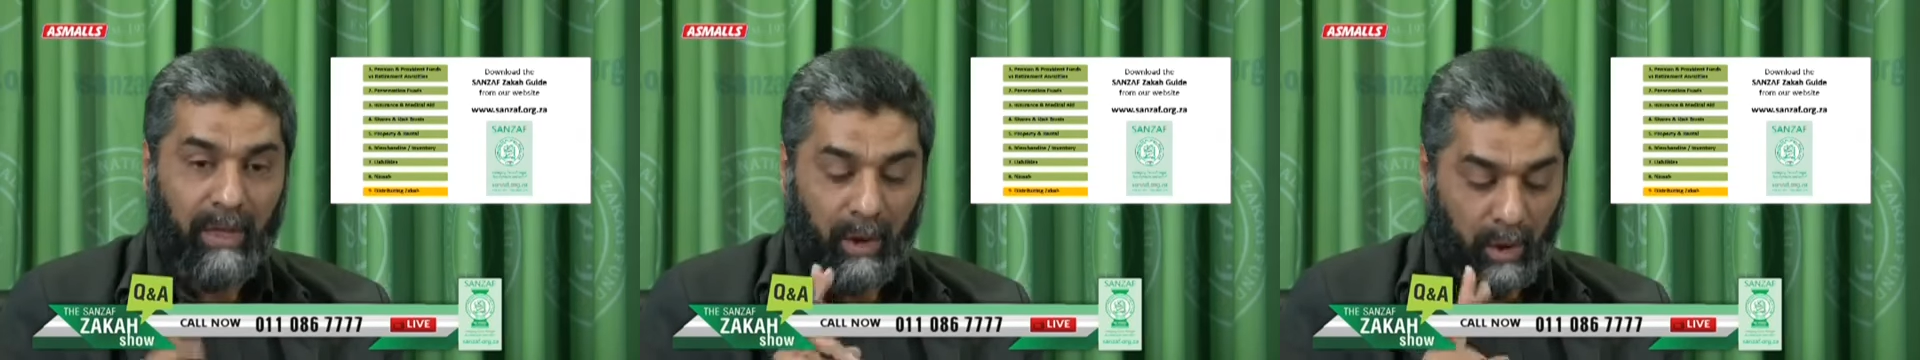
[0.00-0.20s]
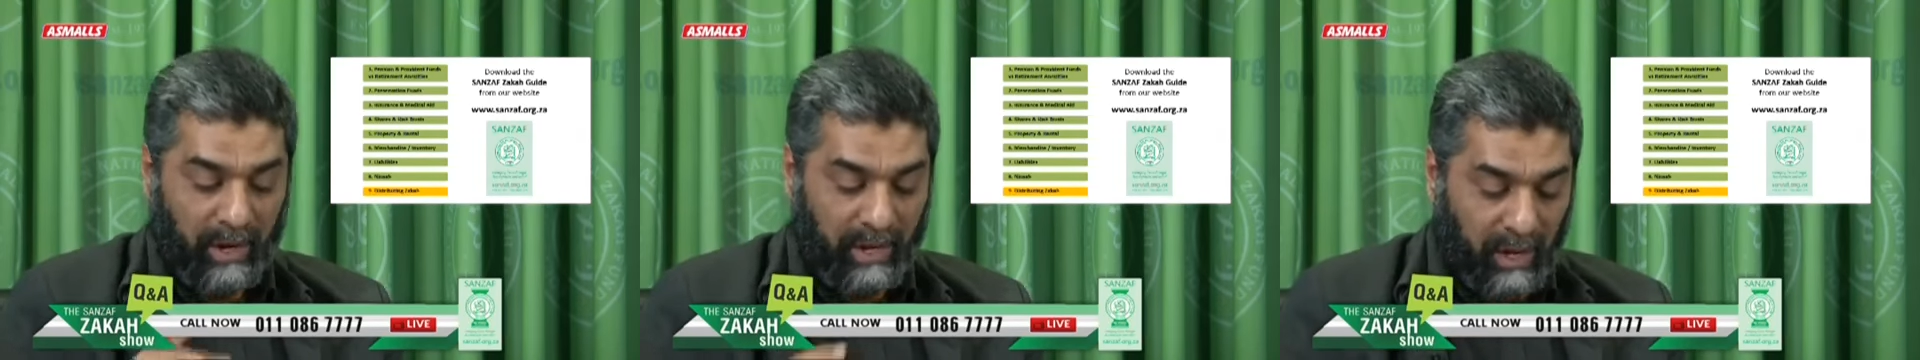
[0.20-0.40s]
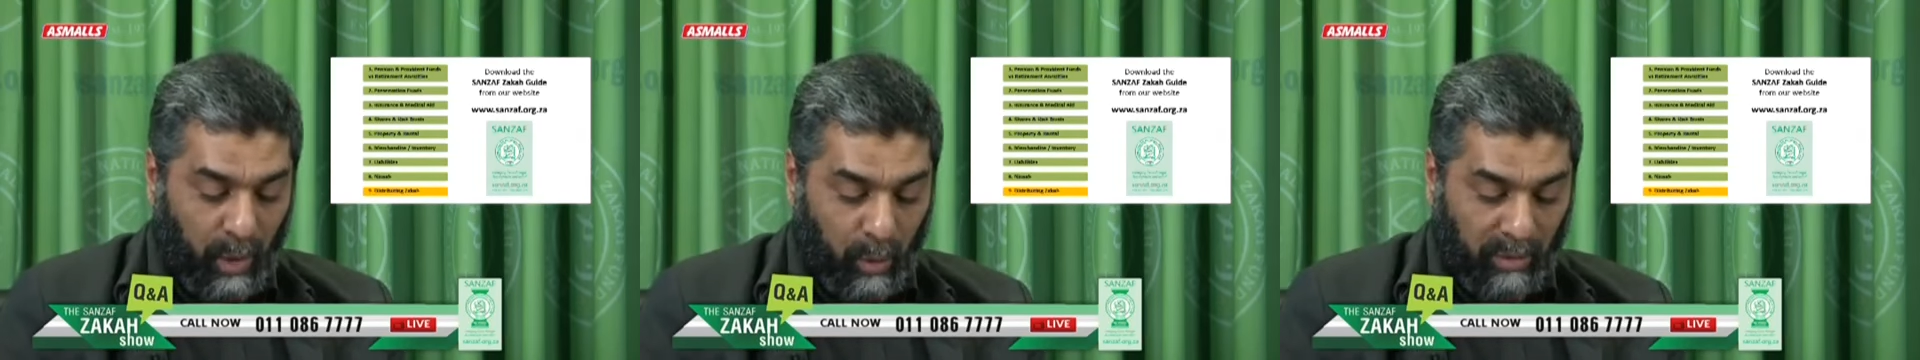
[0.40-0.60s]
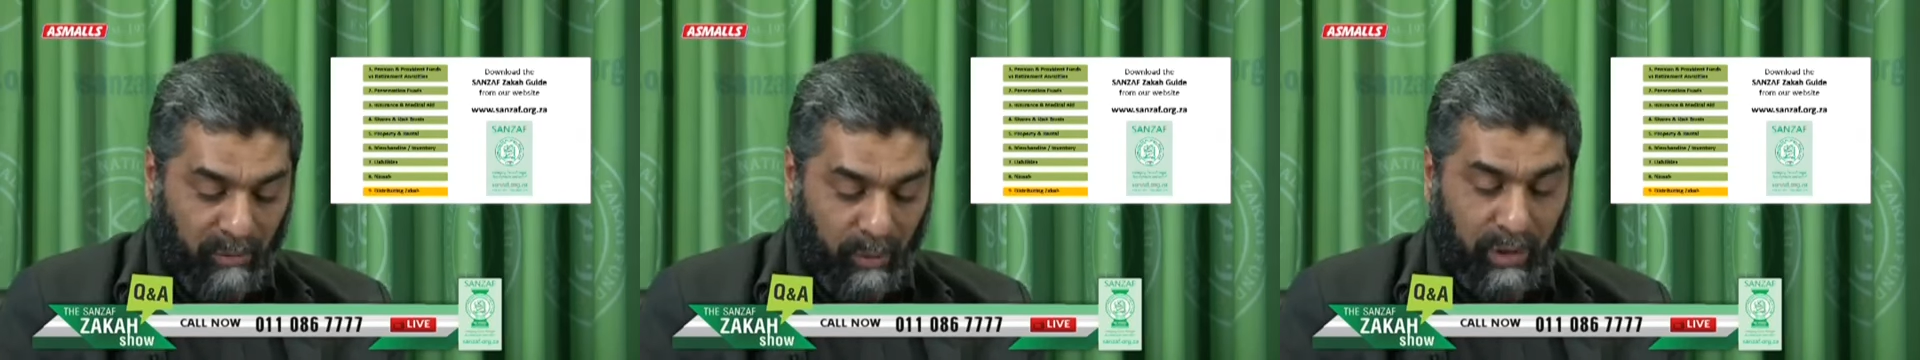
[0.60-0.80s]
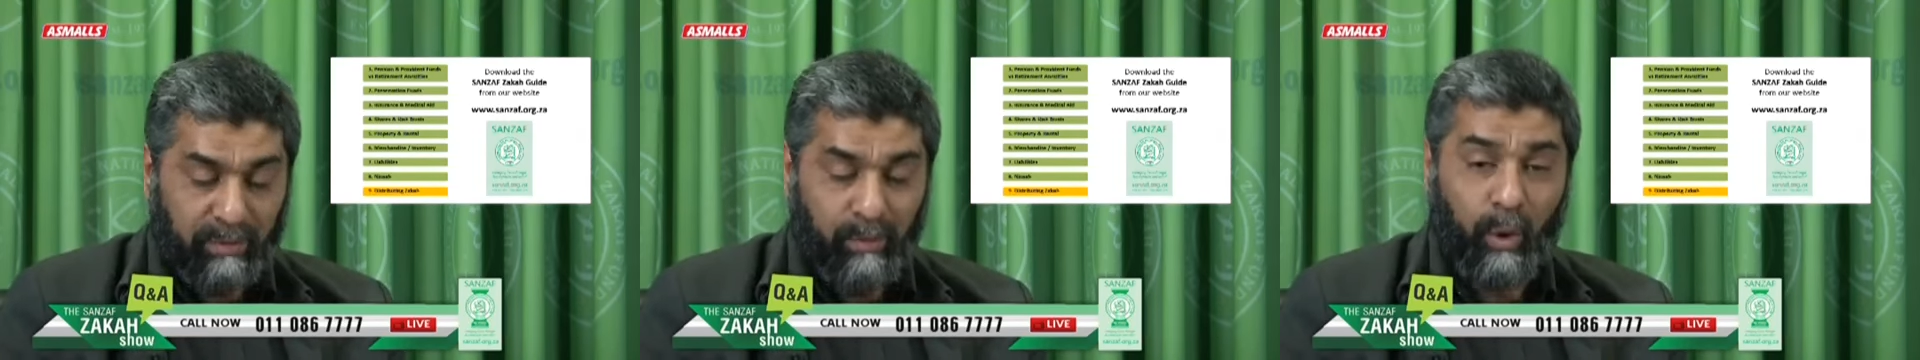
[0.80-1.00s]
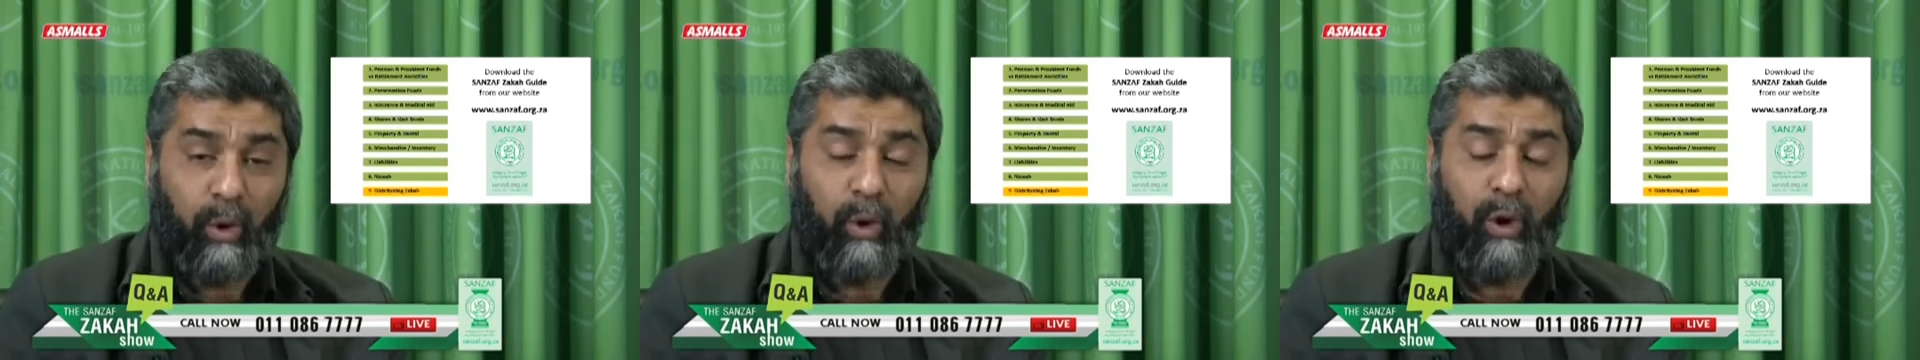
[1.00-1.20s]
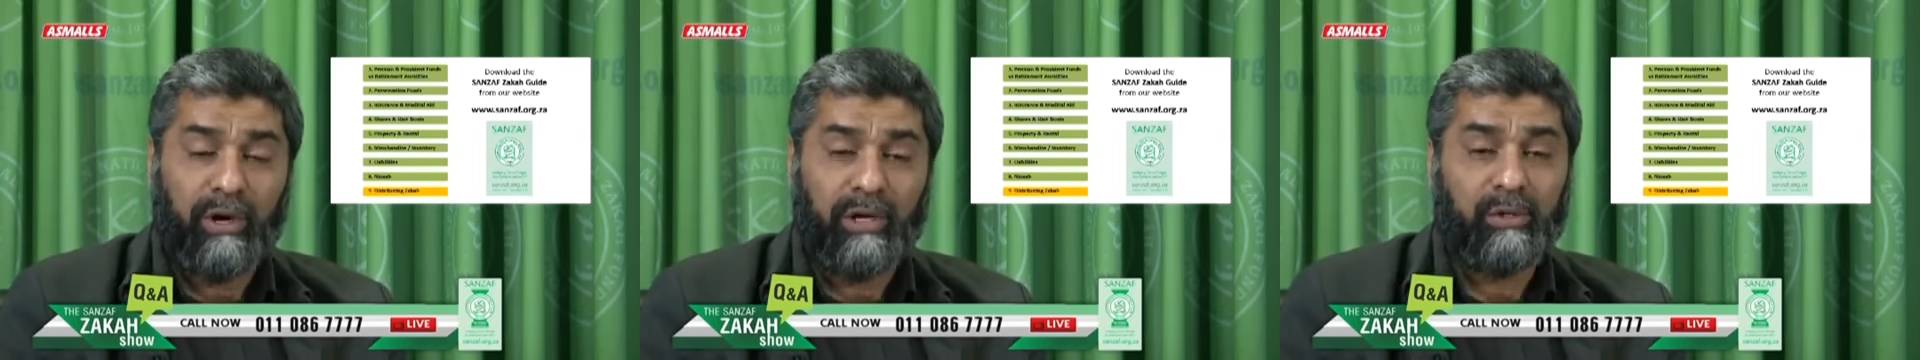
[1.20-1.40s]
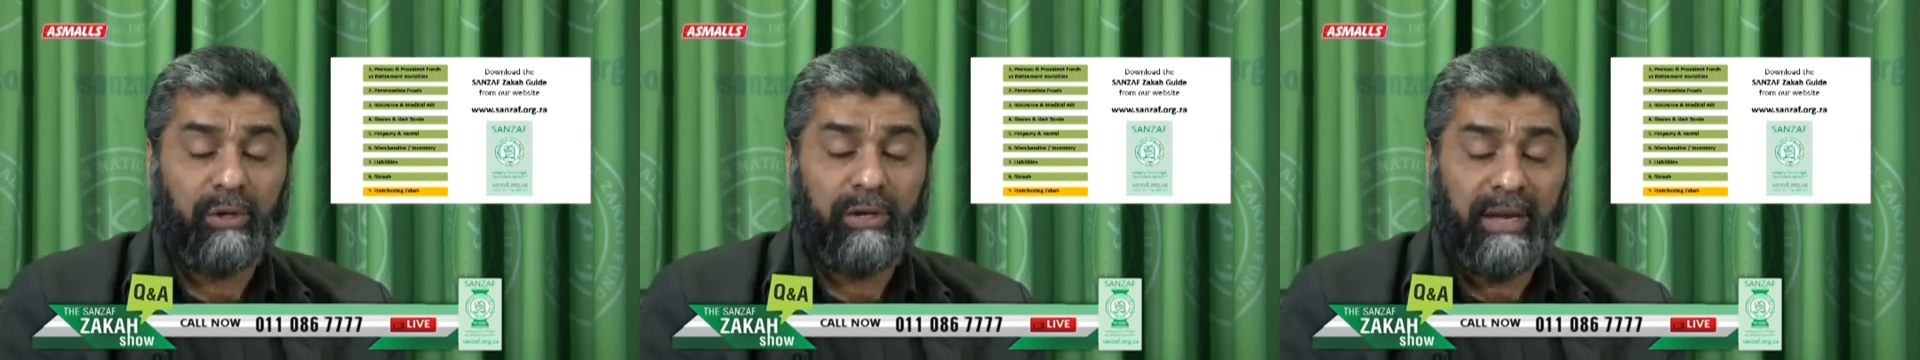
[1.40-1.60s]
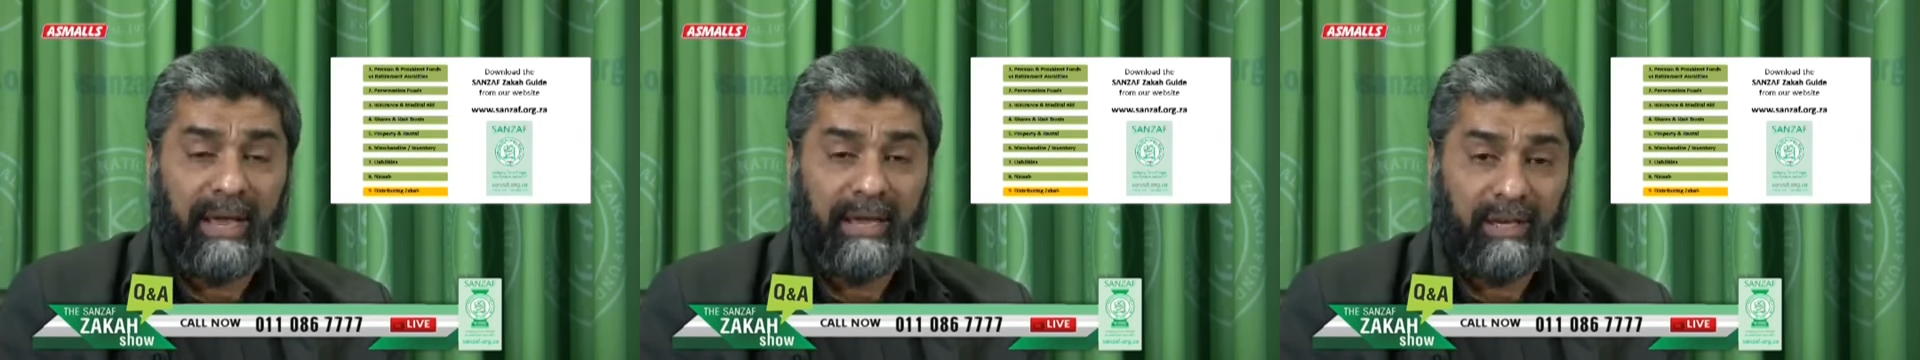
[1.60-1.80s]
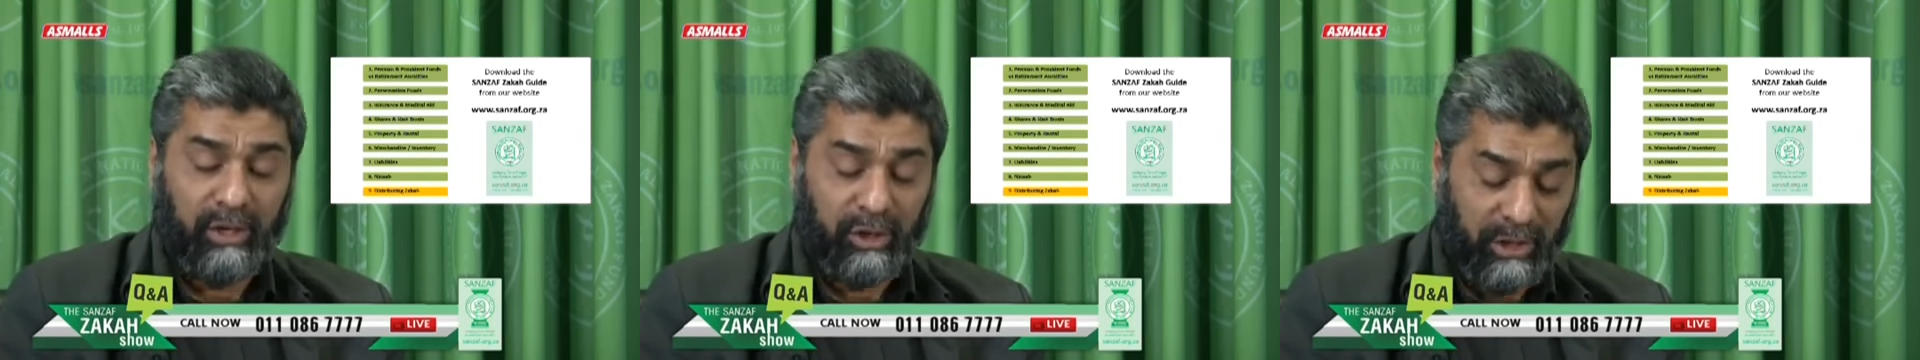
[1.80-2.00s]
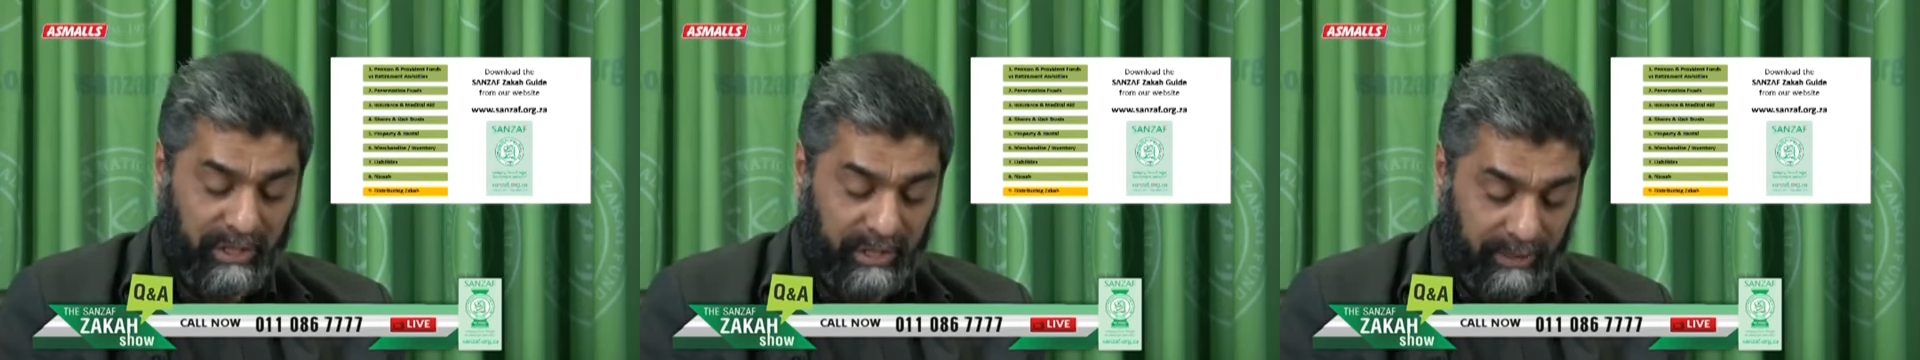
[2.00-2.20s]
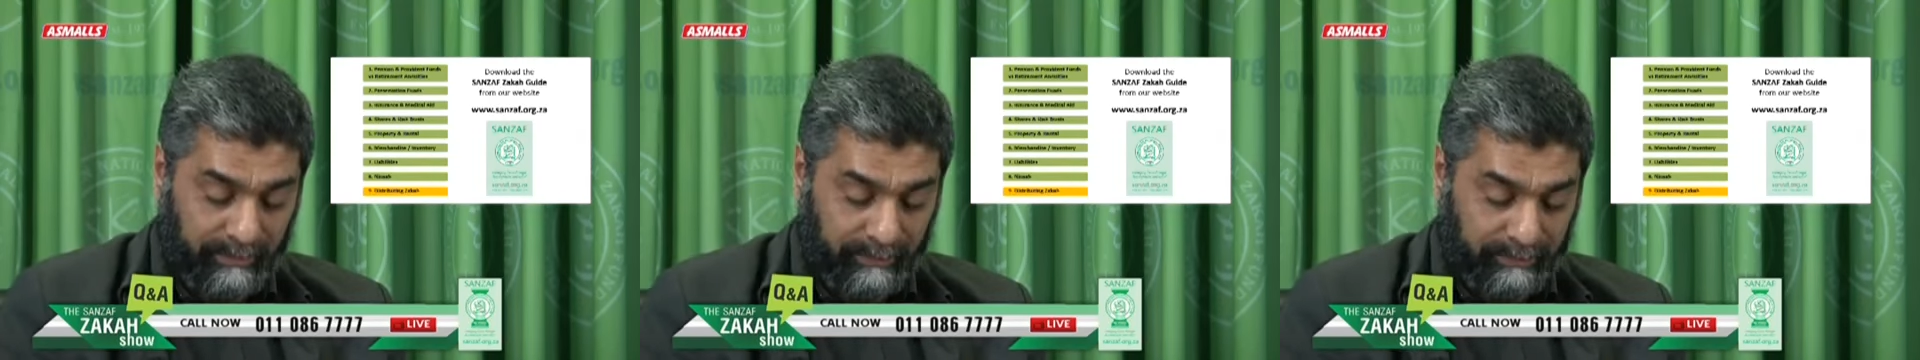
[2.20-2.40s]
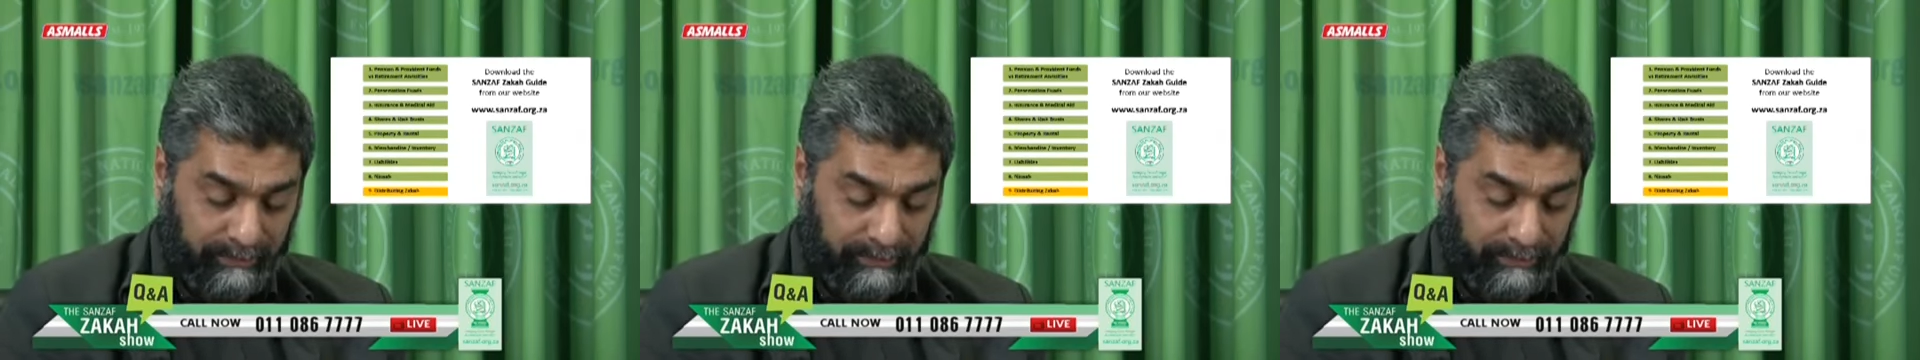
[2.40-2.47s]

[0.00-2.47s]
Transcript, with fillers: All right, we've got more callers online, inshallah.